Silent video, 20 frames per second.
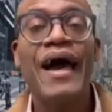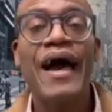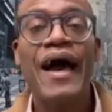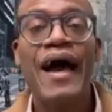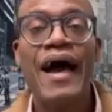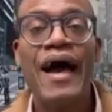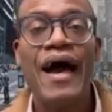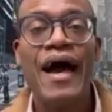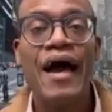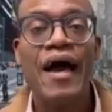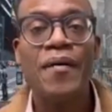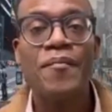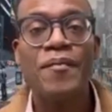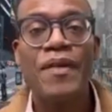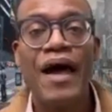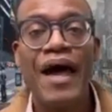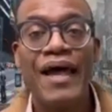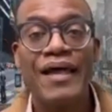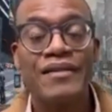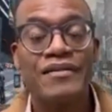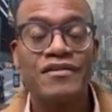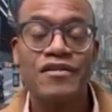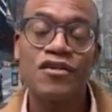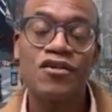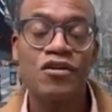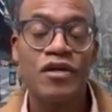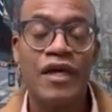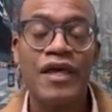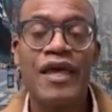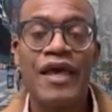And
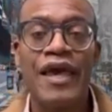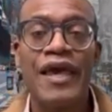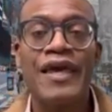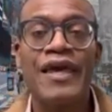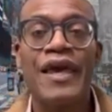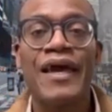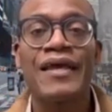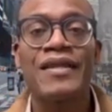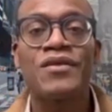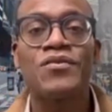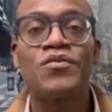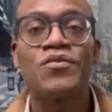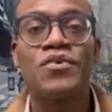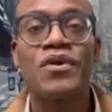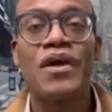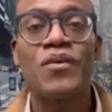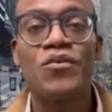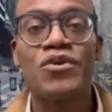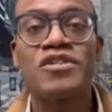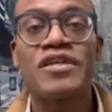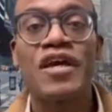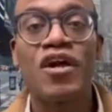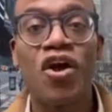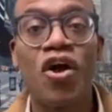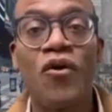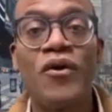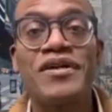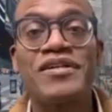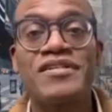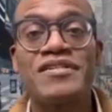again, which
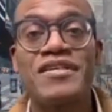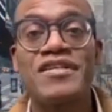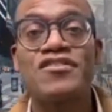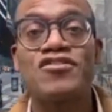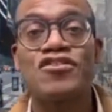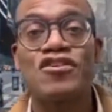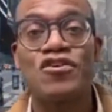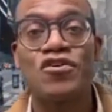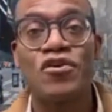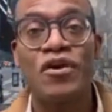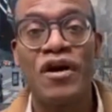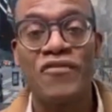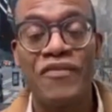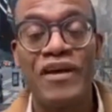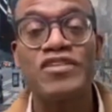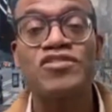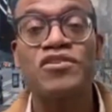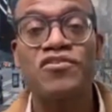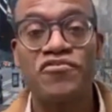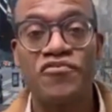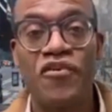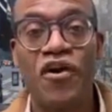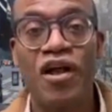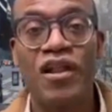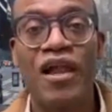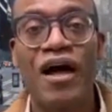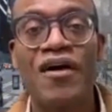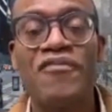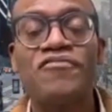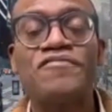encourages it to eventually fall
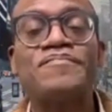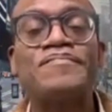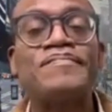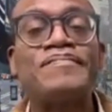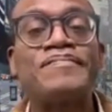off.